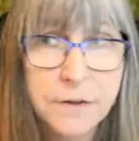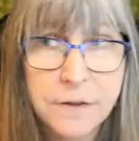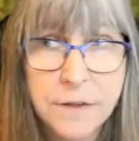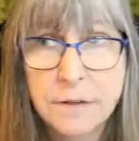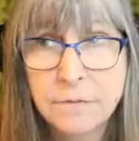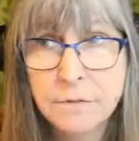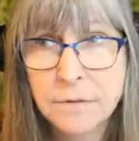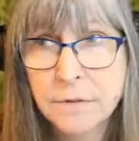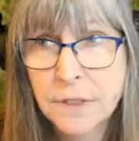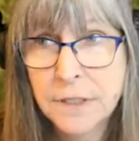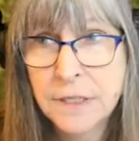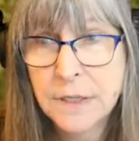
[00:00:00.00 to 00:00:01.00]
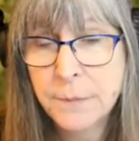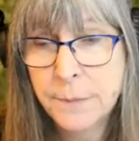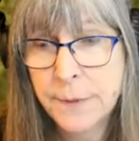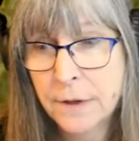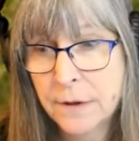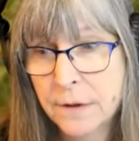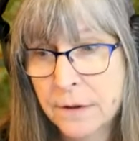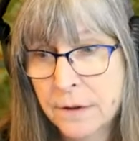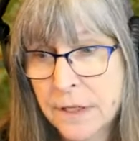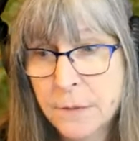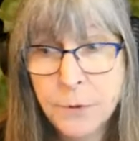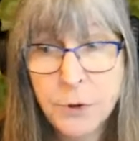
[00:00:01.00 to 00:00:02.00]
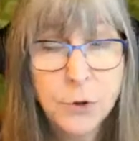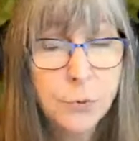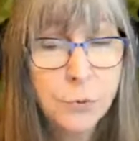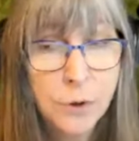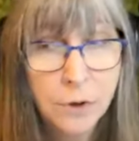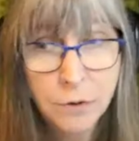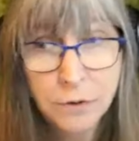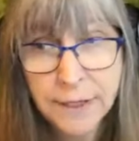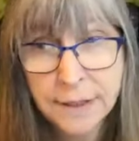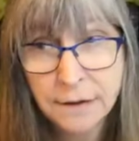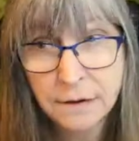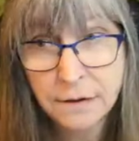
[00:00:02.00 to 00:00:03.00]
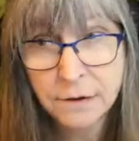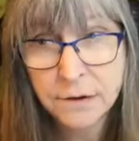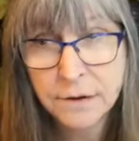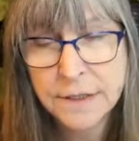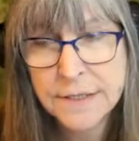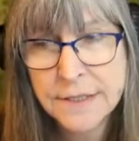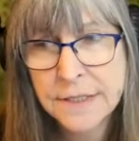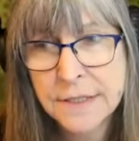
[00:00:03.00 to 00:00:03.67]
than keep you a whole lot longer, because